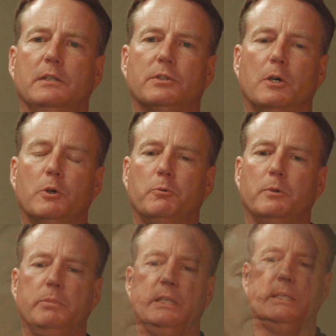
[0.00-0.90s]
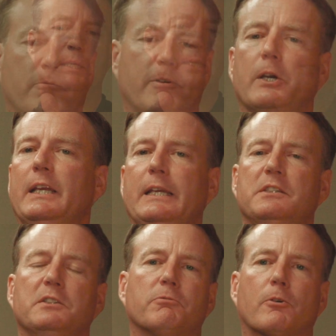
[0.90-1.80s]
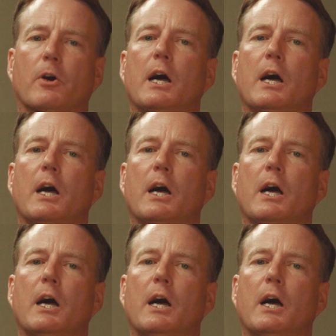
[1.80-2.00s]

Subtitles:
So it would be very easy for